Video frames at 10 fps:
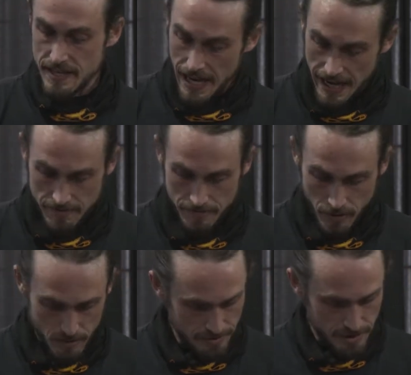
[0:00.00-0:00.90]
I have
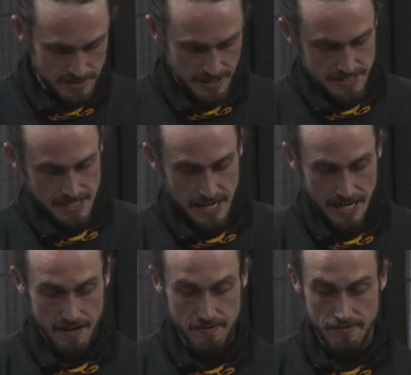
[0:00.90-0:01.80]
all of those things. I
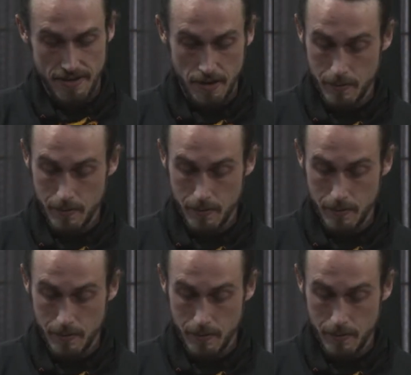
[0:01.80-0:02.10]
have a